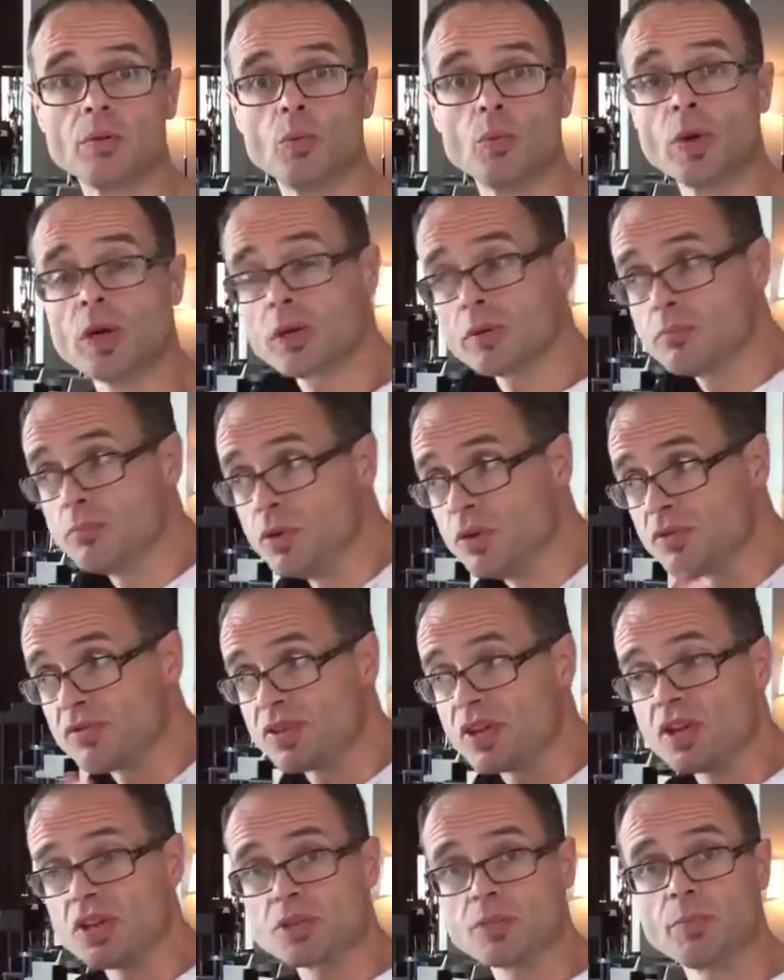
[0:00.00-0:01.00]
We can move
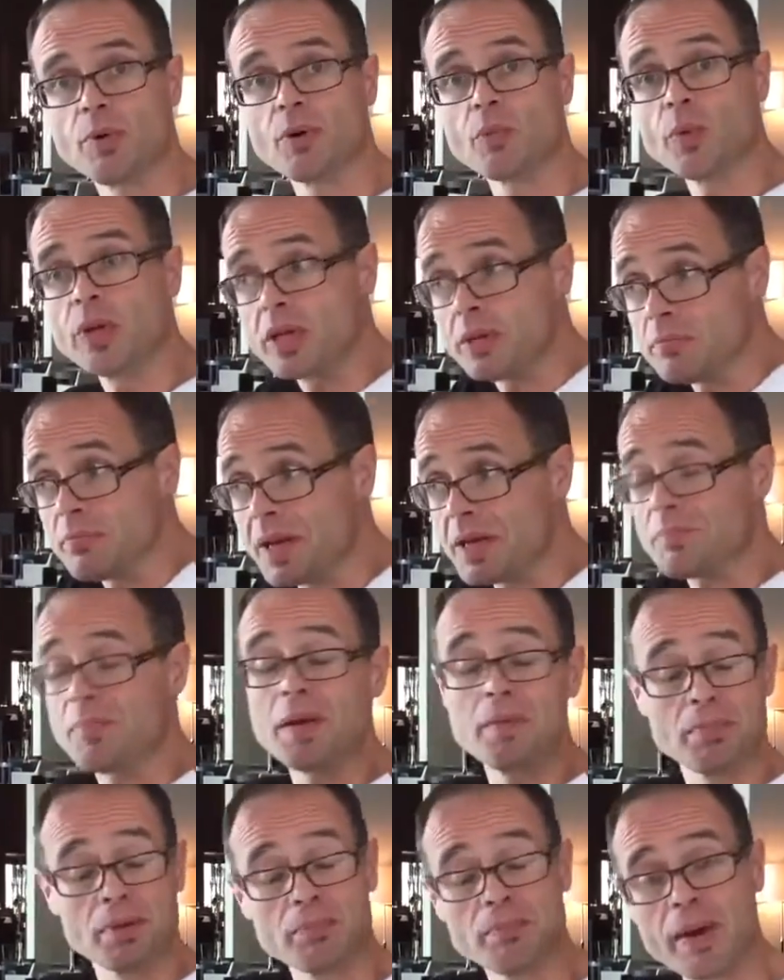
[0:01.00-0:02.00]
things apart. We can make
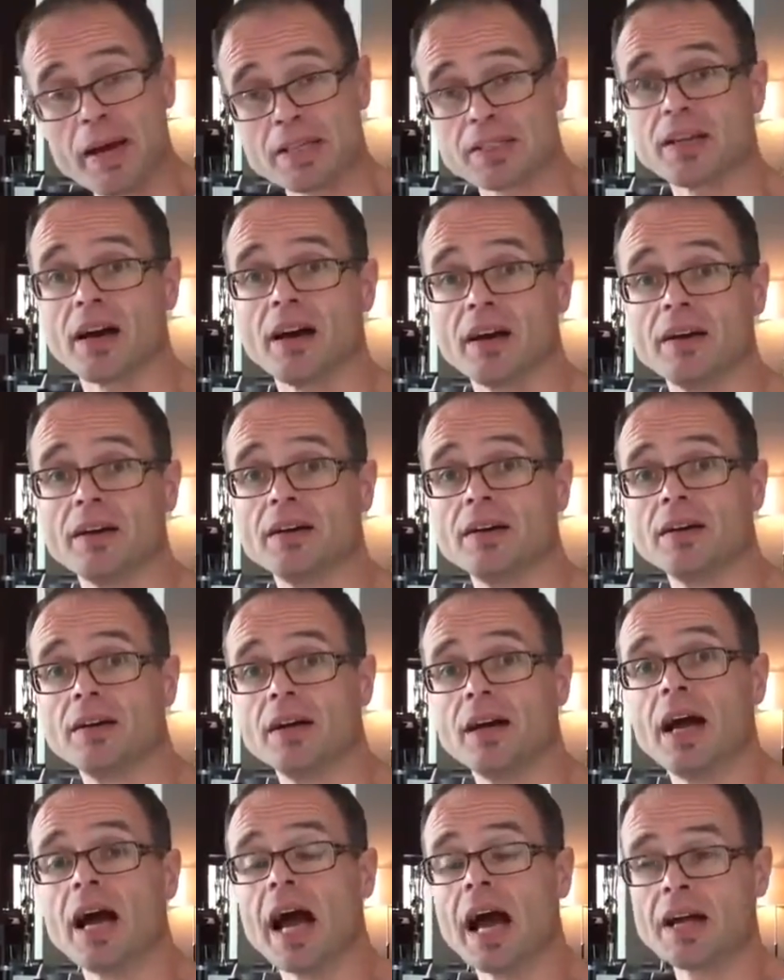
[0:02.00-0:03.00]
people better.
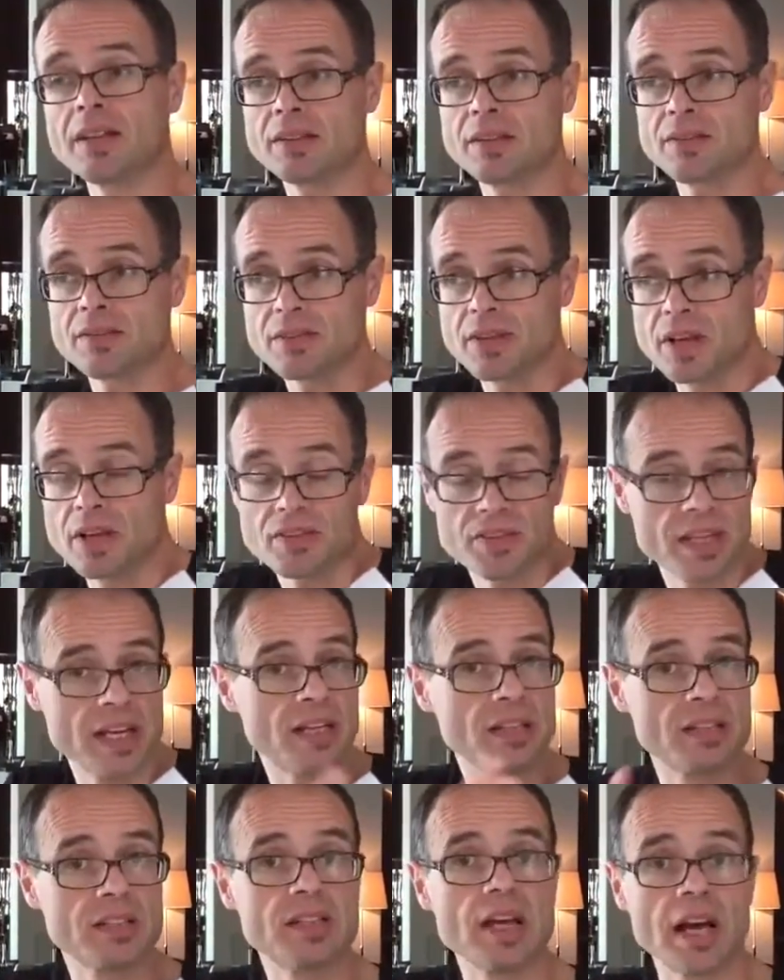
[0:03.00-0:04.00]
And at
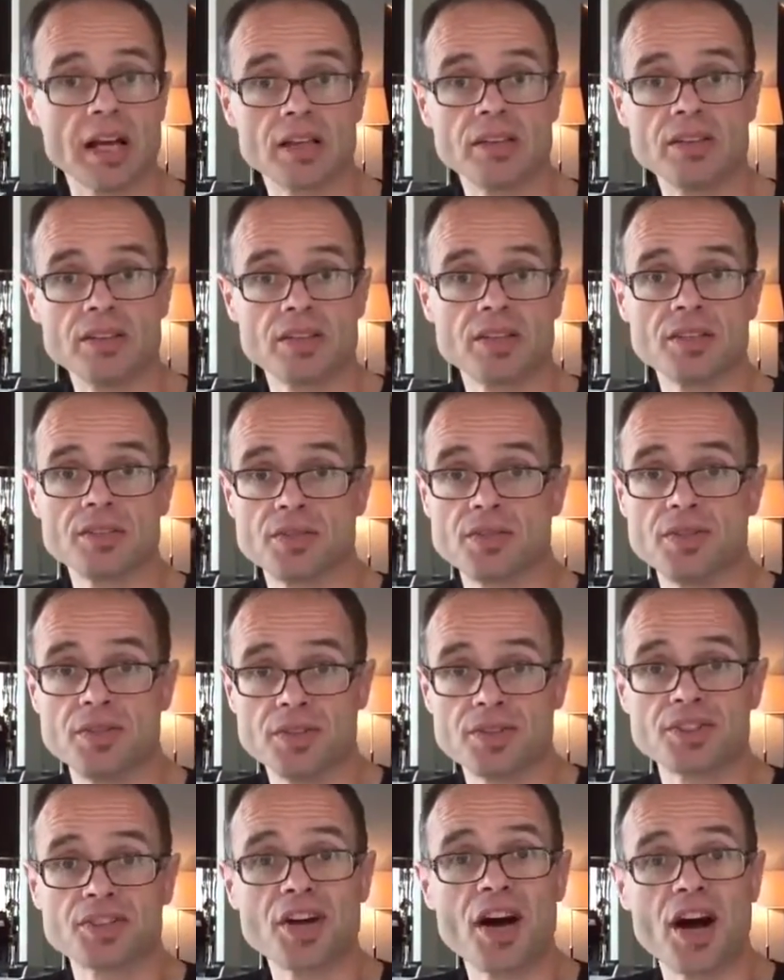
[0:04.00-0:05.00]
the end of the day, this is
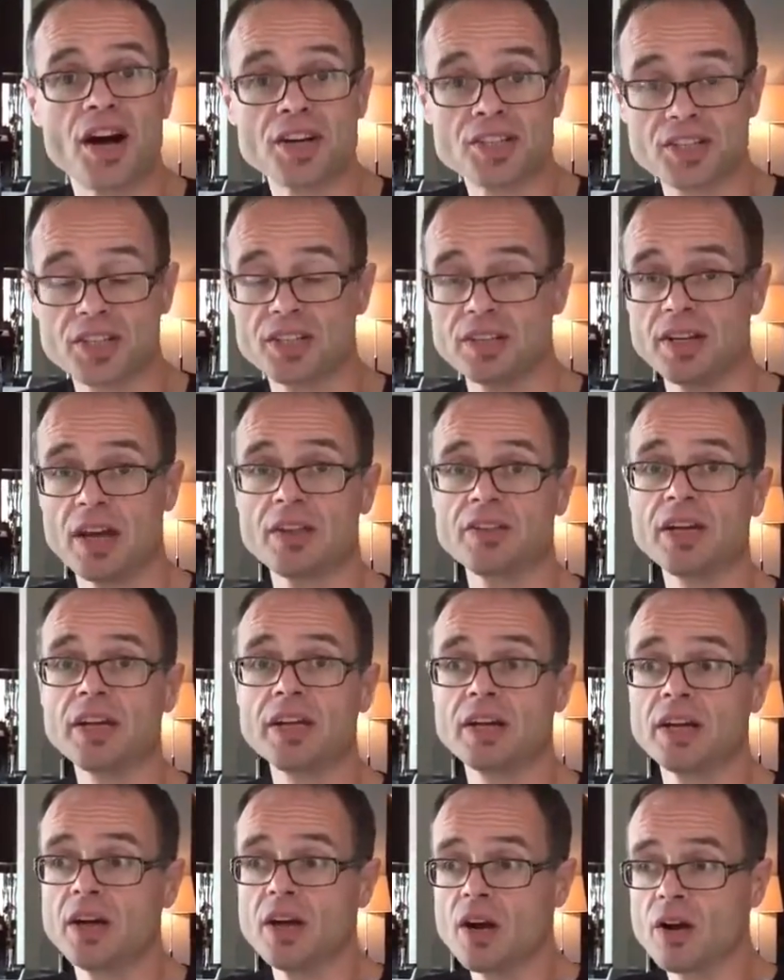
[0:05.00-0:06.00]
the task. And I
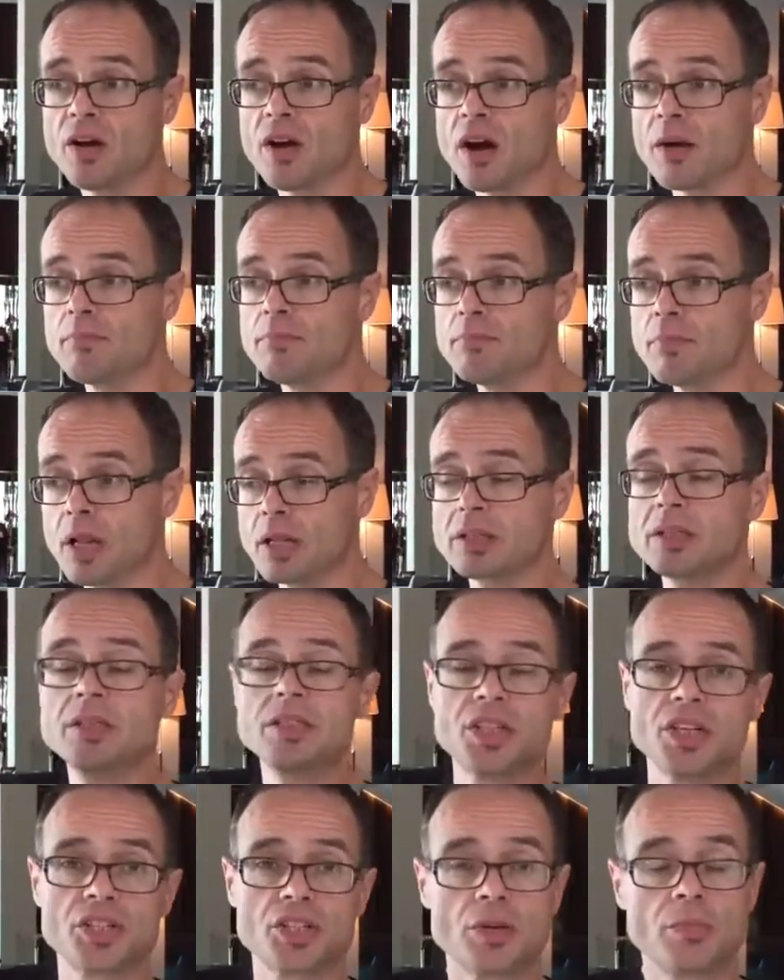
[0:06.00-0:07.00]
think a
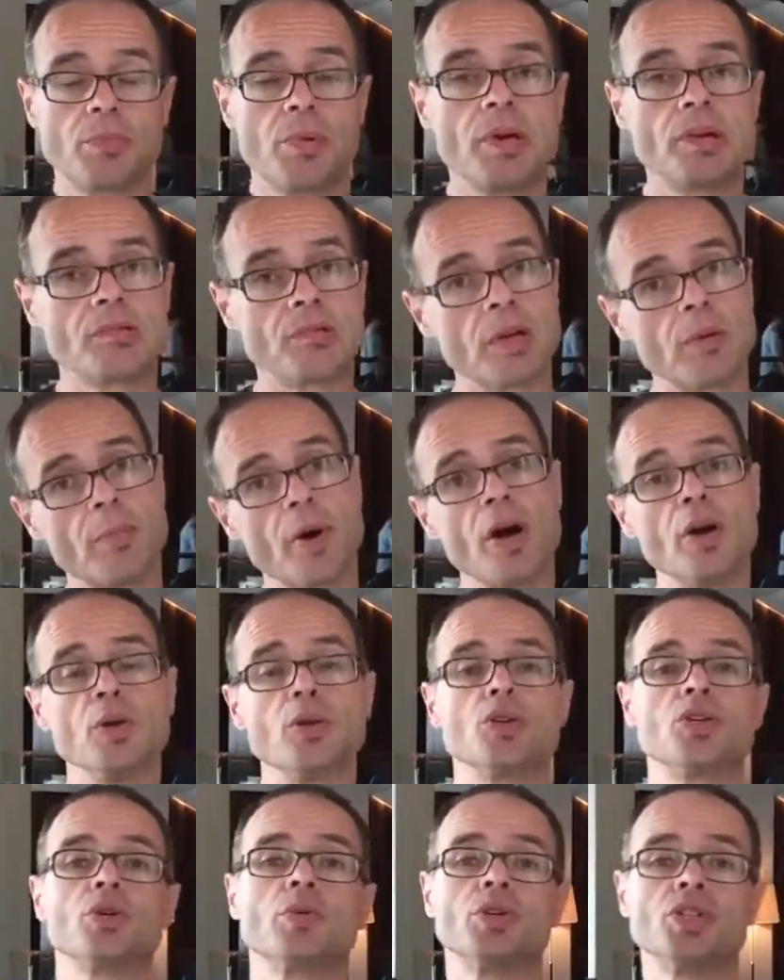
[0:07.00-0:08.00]
multidisciplinary
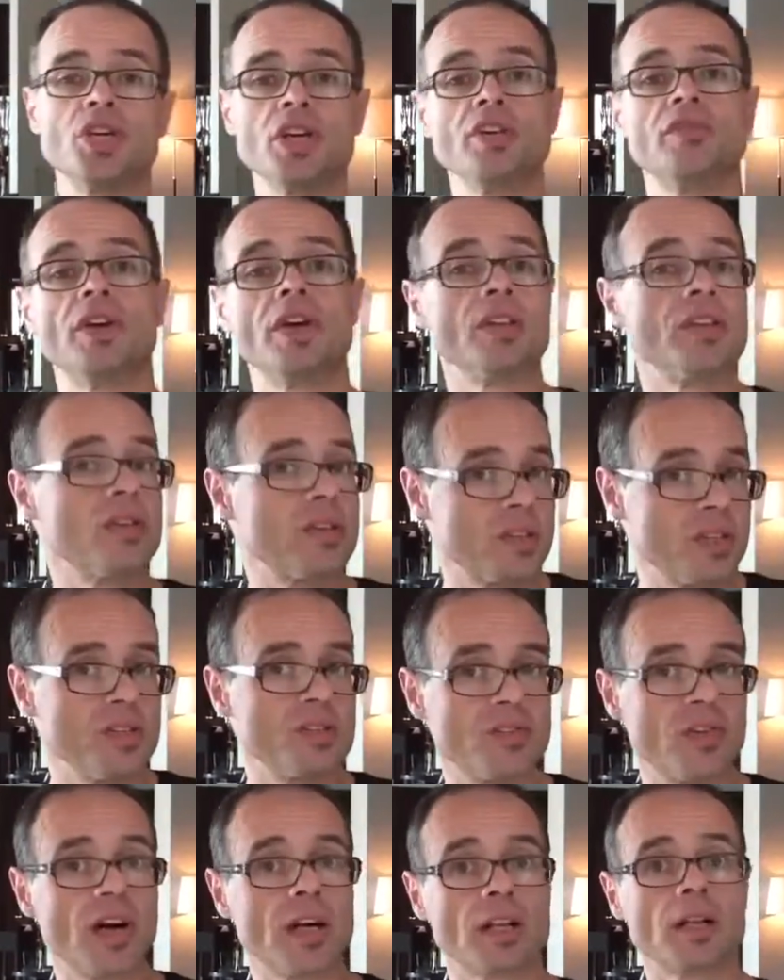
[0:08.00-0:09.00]
approach to achieving this
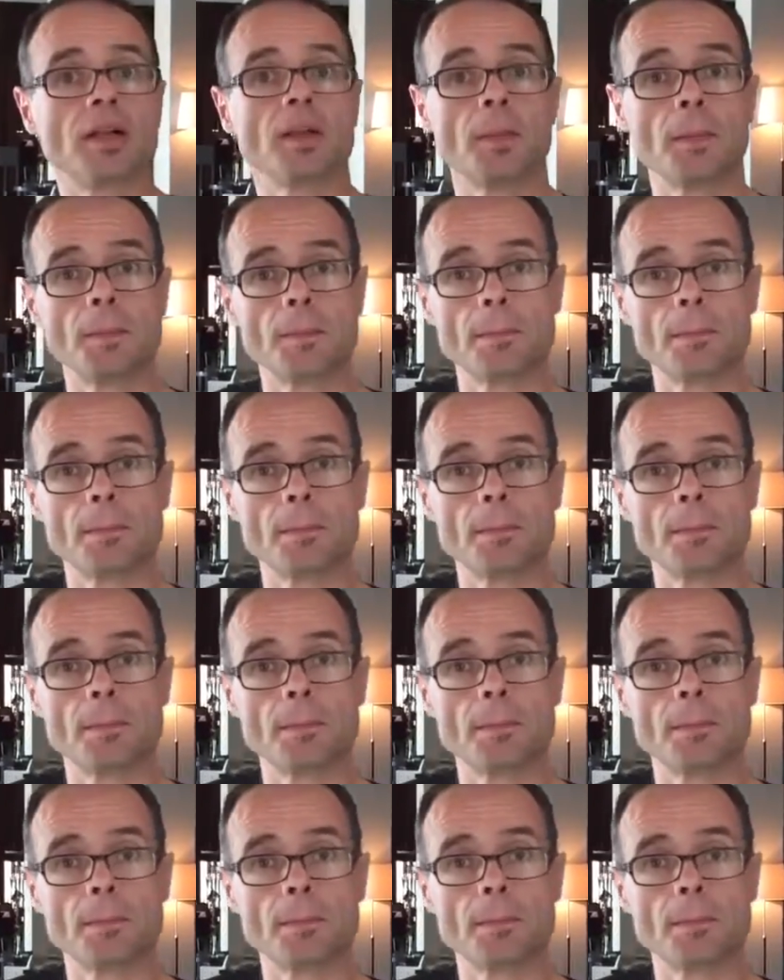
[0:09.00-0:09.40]
is vital.